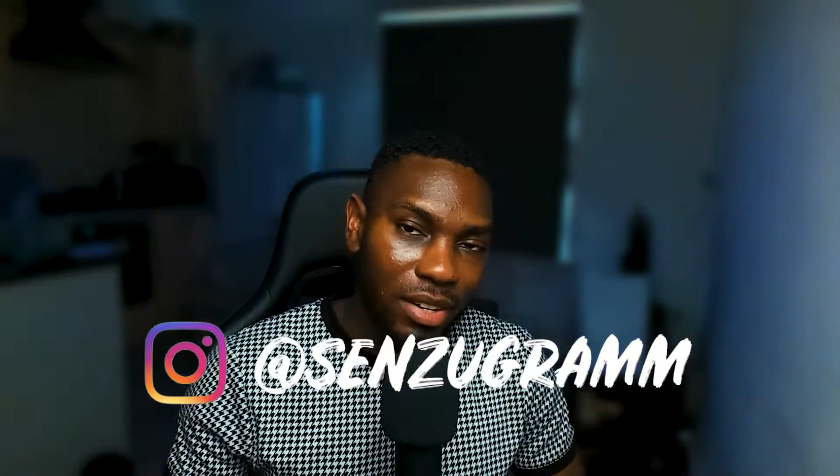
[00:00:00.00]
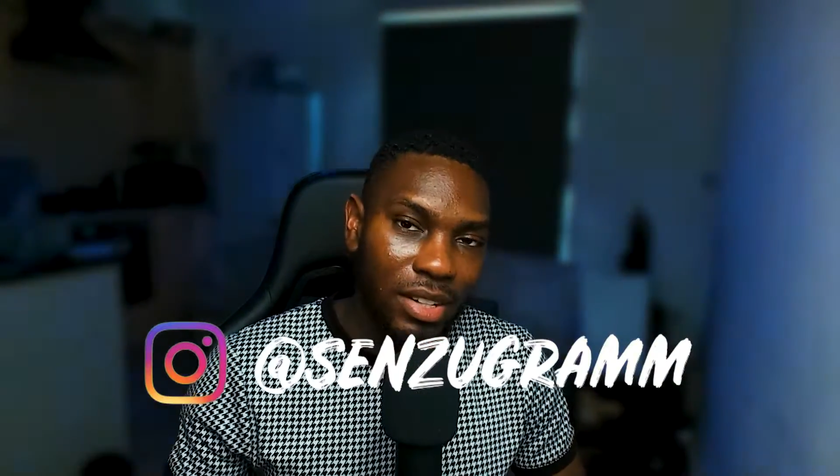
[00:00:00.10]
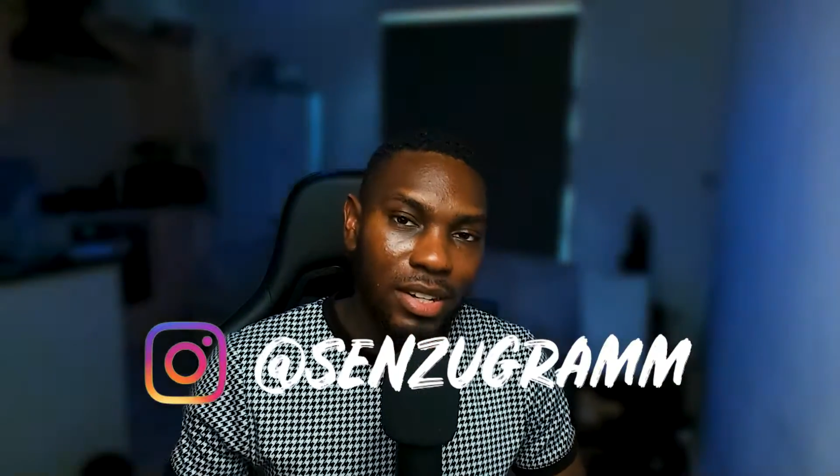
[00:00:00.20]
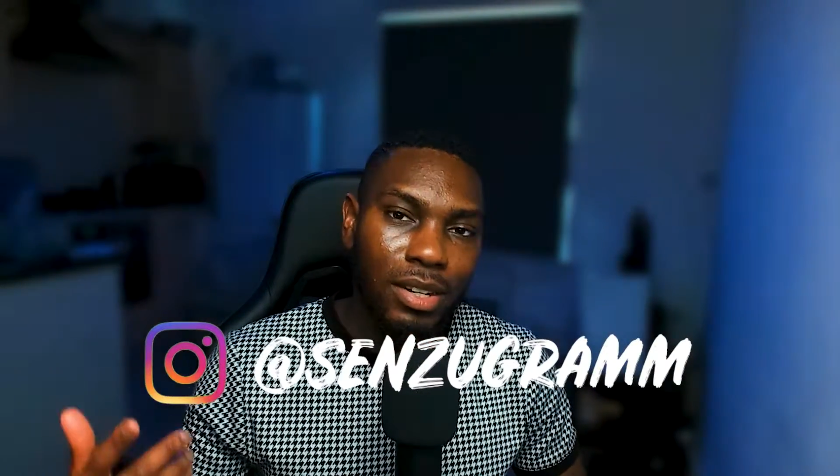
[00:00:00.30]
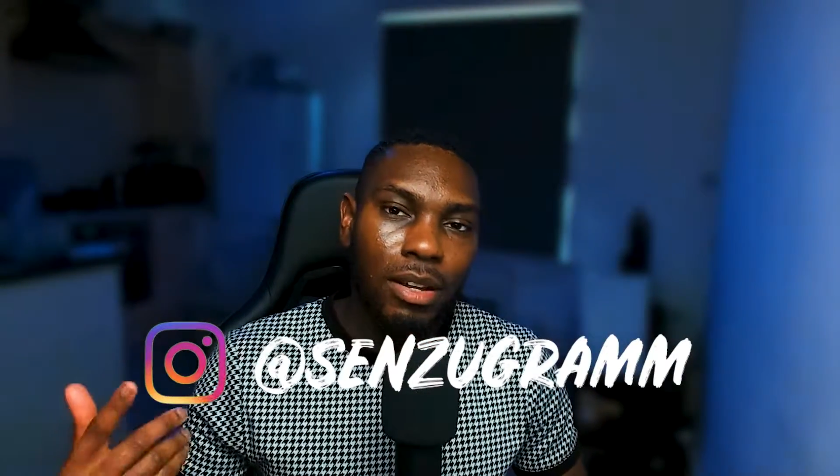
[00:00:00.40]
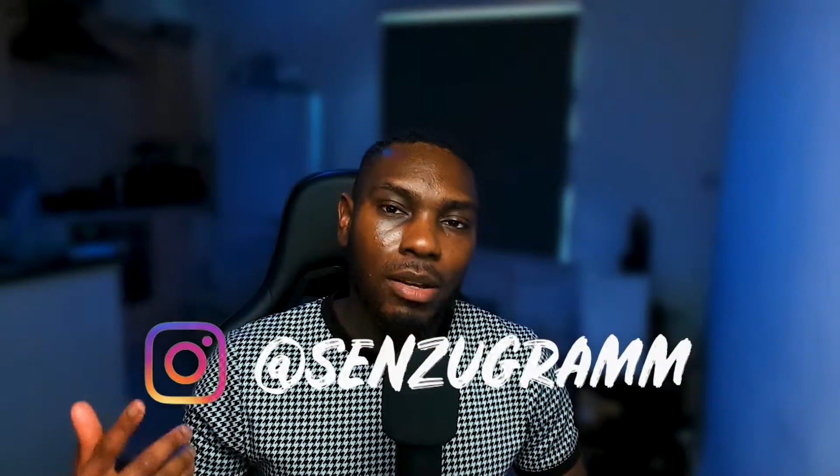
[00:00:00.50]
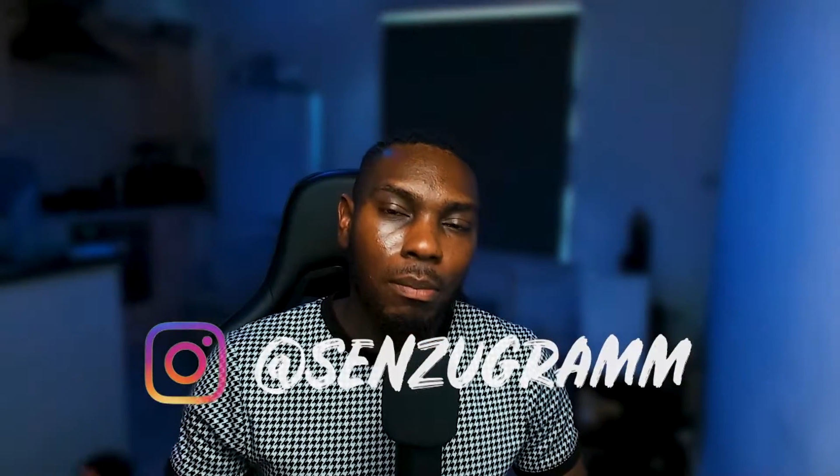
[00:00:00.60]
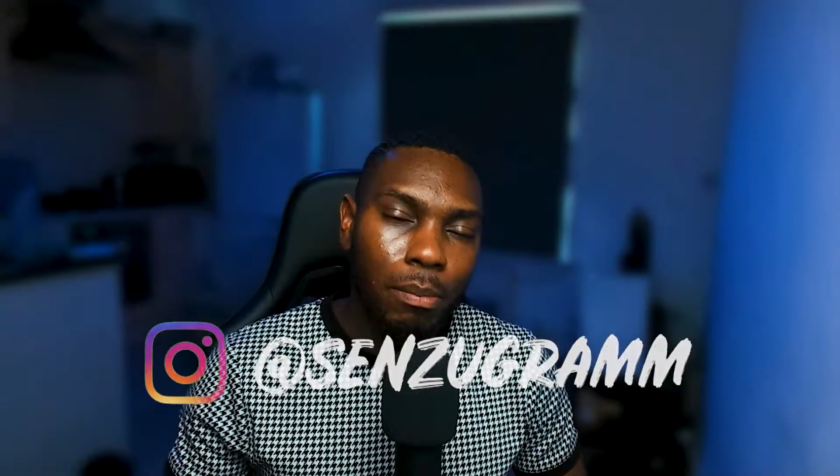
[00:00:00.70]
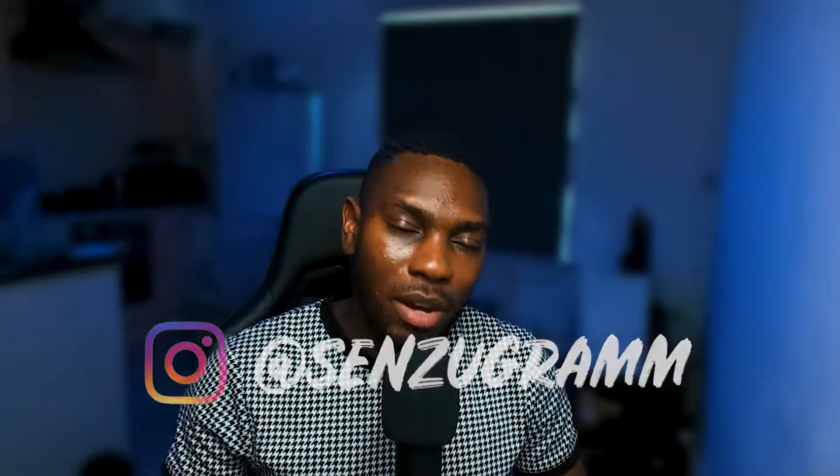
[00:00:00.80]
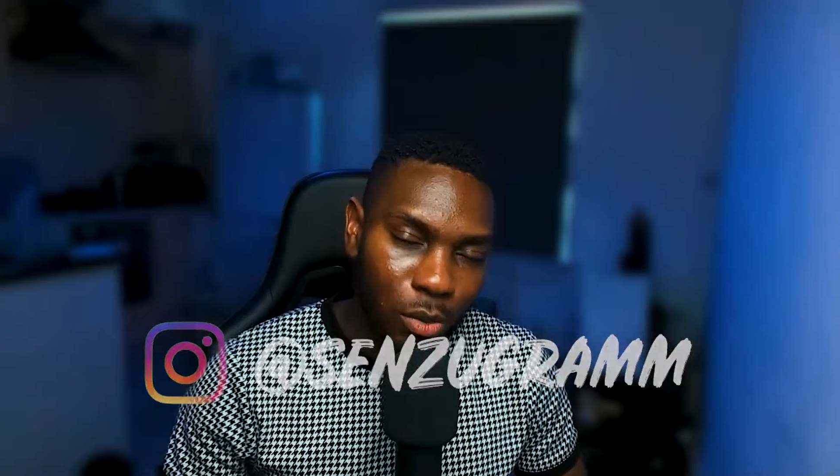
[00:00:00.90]
again,
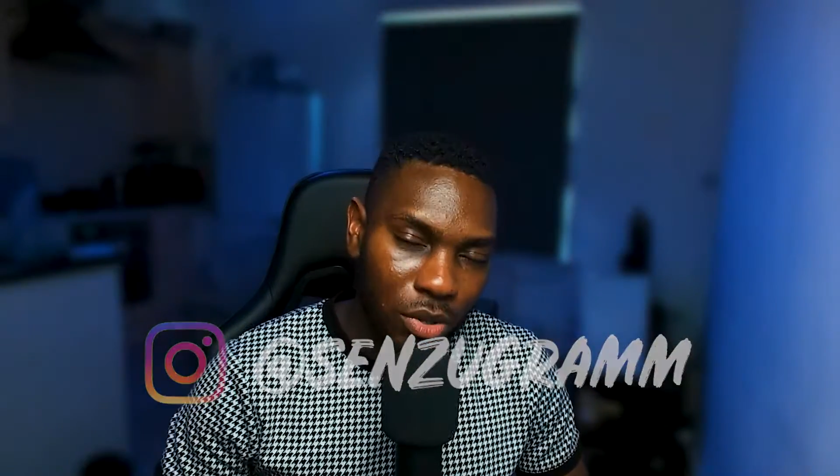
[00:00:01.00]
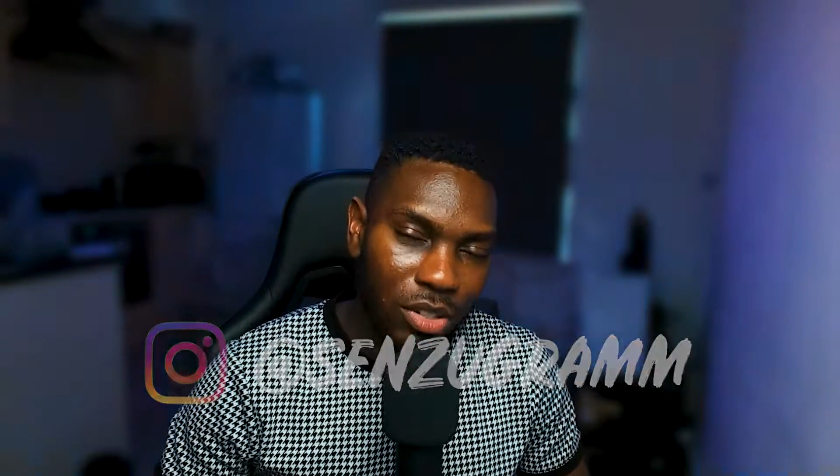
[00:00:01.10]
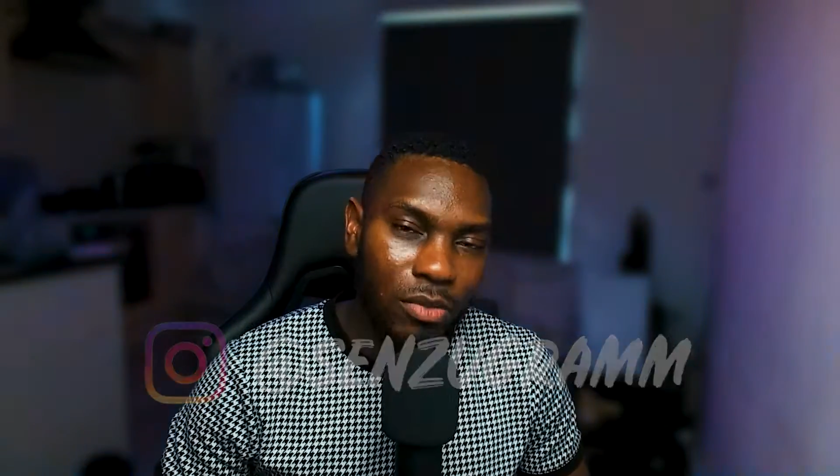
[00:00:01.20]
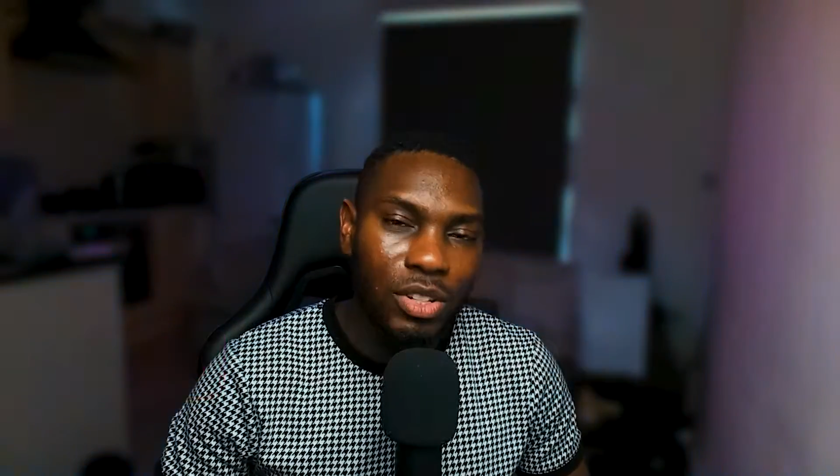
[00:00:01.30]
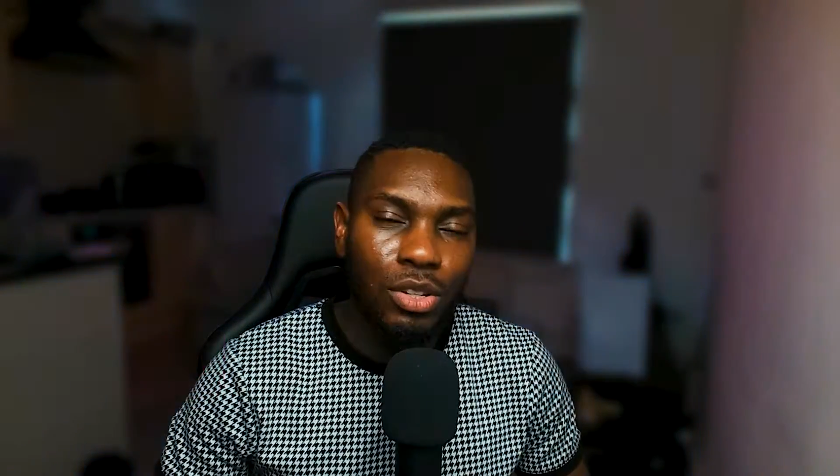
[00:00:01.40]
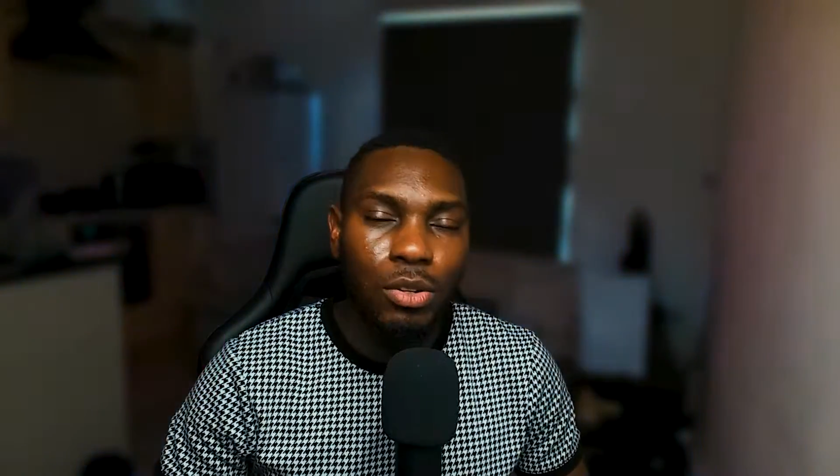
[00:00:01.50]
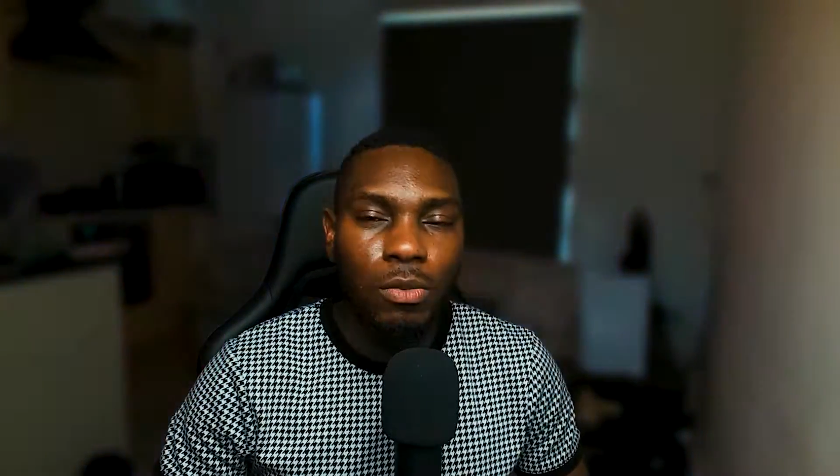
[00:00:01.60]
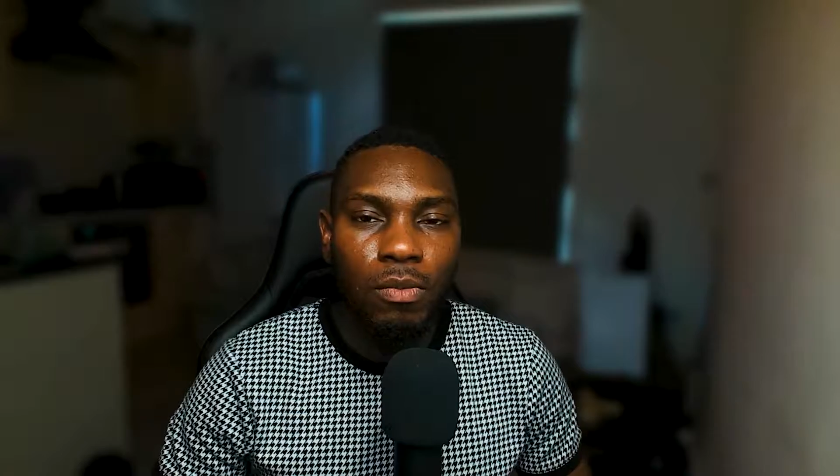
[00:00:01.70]
back with another video.